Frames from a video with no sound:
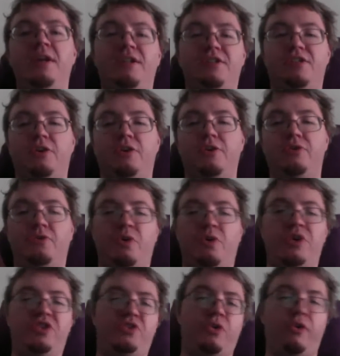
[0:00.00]
so
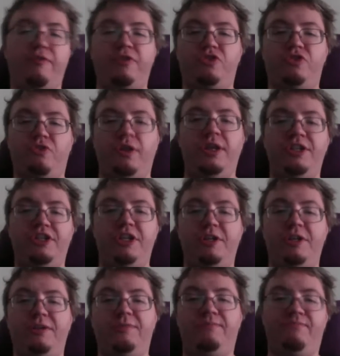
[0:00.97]
sort of a
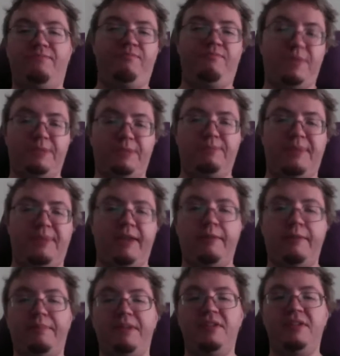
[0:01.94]
trilogy split
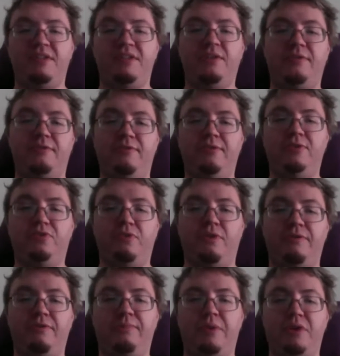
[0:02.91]
up into
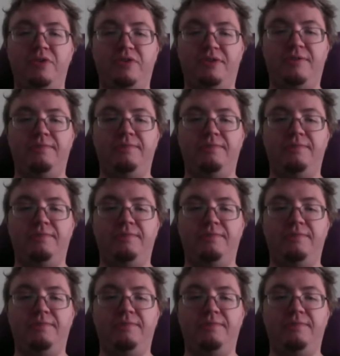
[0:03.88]
twelve parts.